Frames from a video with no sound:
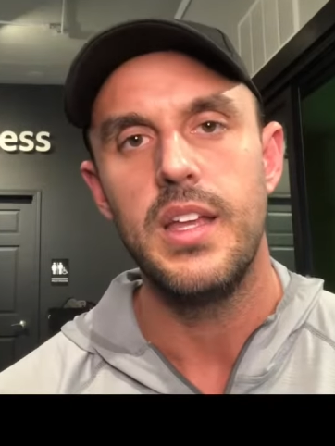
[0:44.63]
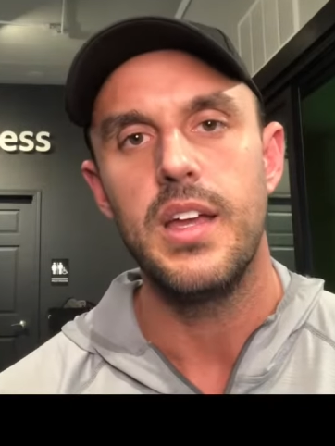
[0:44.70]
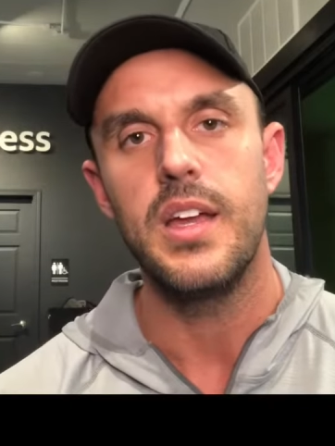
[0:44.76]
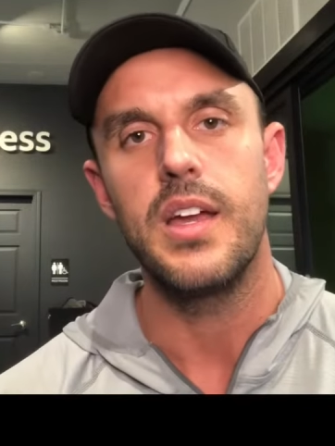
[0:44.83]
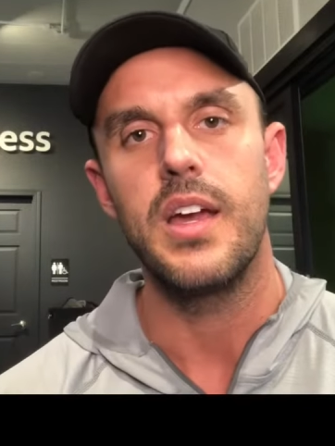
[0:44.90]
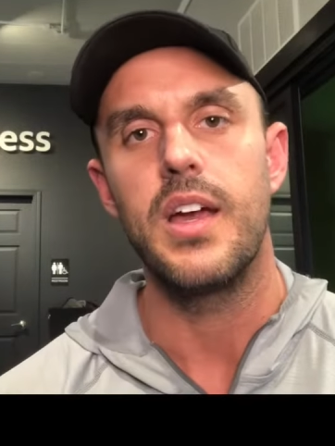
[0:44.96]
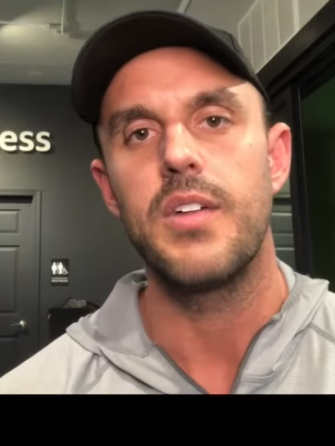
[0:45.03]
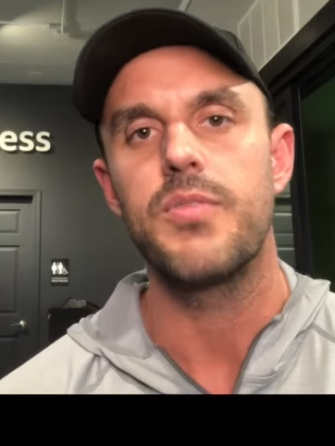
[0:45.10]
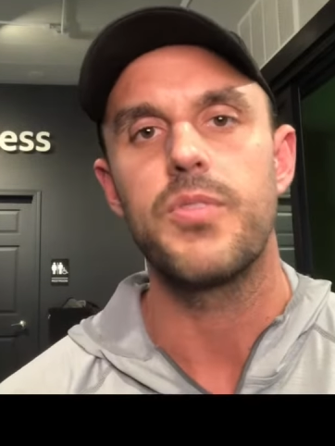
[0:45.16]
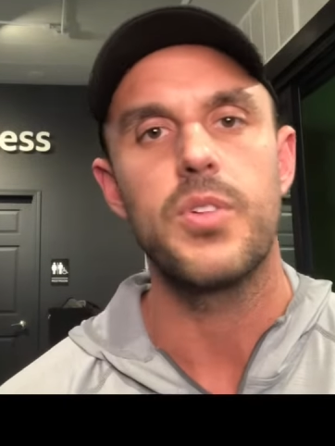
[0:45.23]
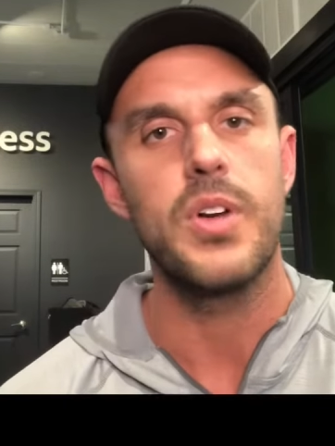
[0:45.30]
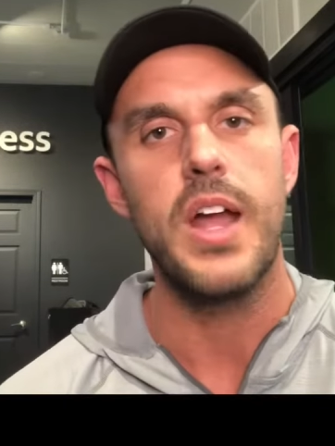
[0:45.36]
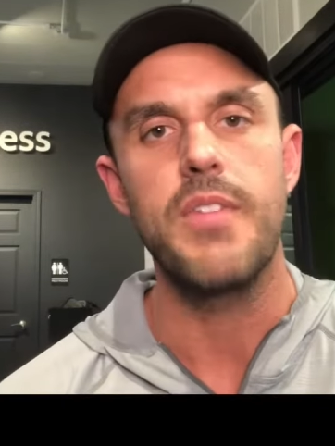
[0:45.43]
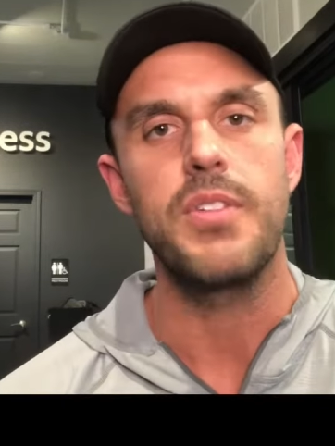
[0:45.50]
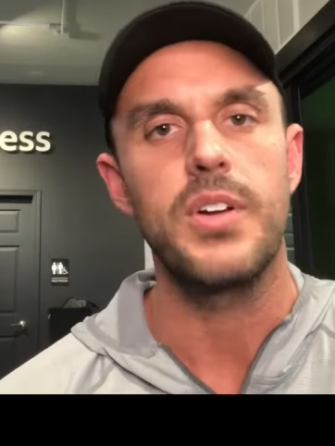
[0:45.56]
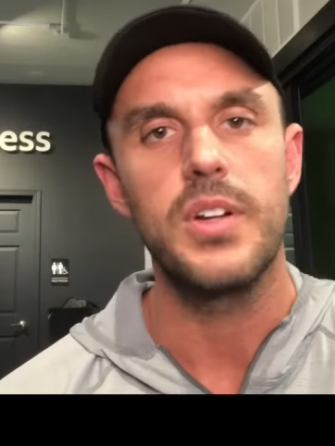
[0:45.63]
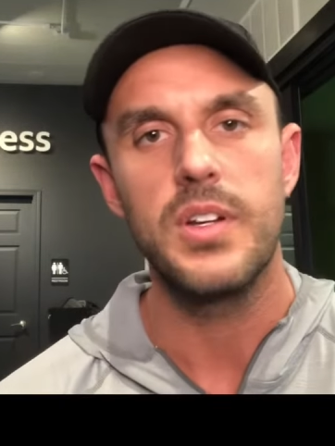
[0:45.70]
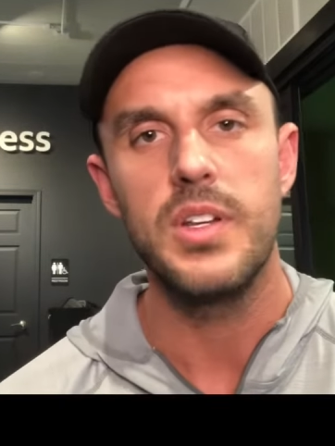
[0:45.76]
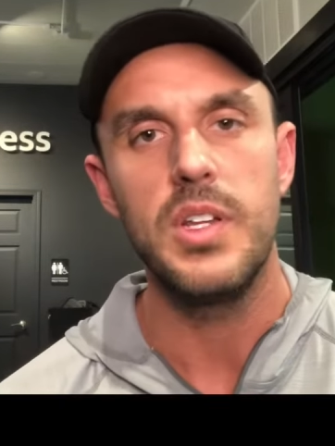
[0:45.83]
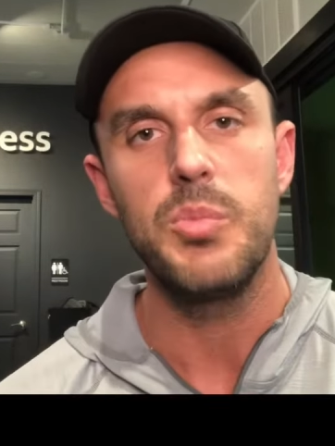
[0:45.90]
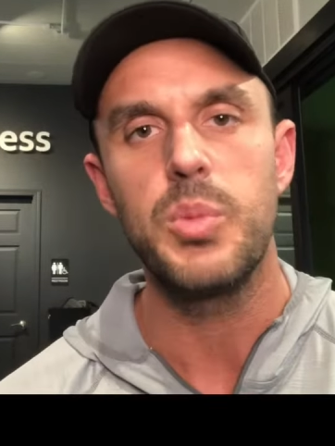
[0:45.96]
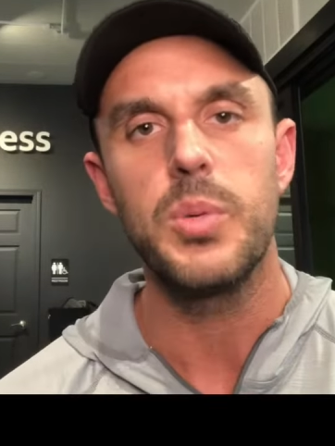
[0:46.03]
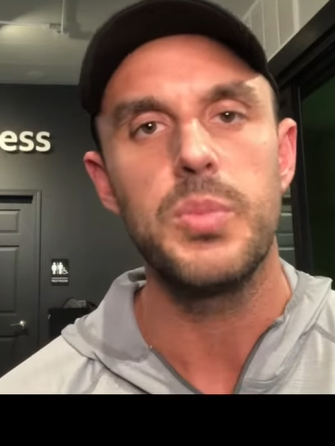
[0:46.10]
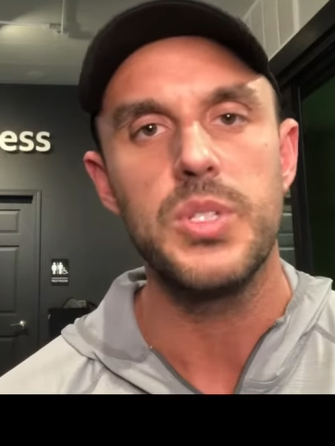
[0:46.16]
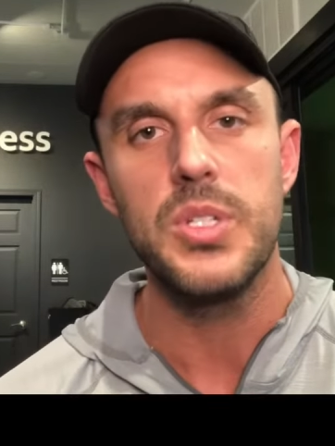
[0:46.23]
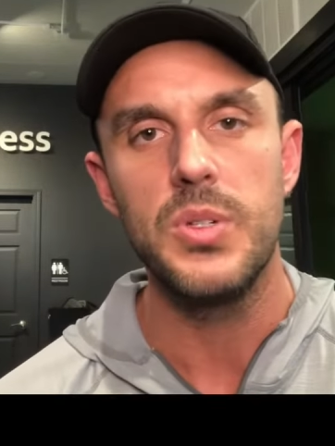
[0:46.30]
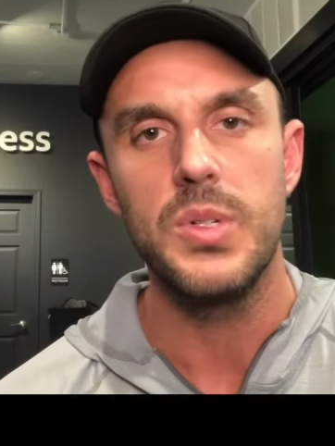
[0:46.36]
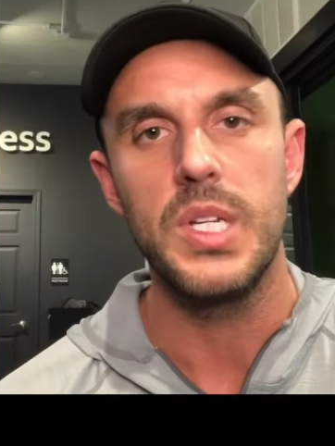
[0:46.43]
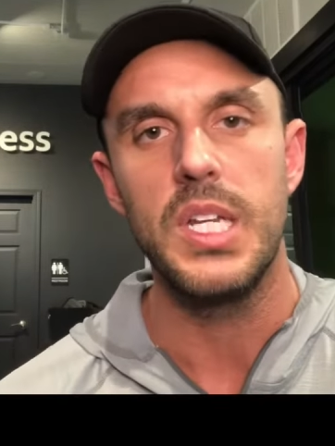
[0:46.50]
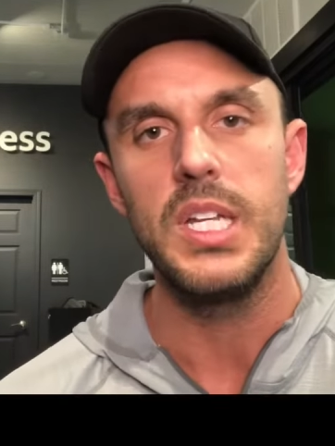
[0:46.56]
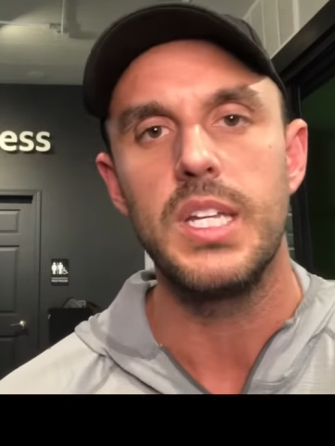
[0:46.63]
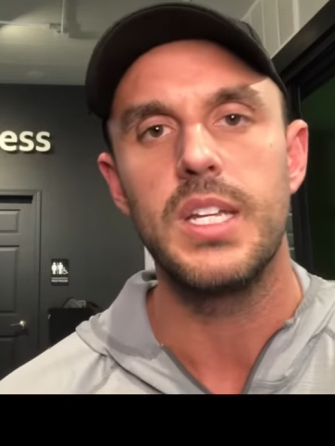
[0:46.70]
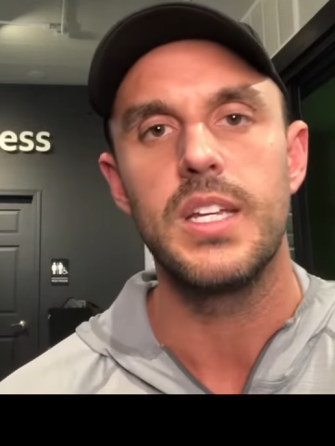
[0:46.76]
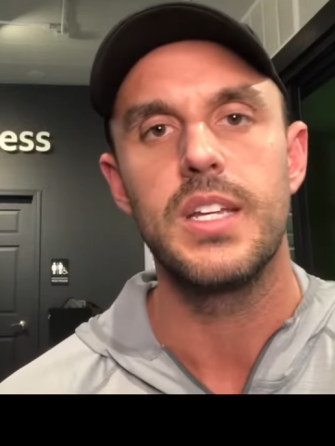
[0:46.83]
forever, in perpetuity.